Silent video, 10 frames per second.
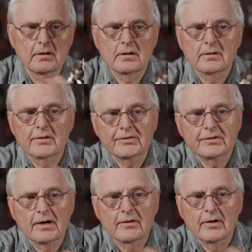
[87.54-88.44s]
this
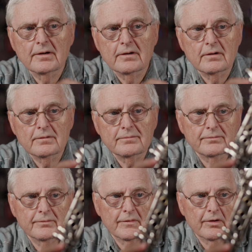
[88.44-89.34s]
guy right here,
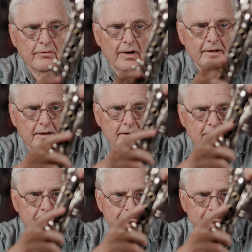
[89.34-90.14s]
the right hand,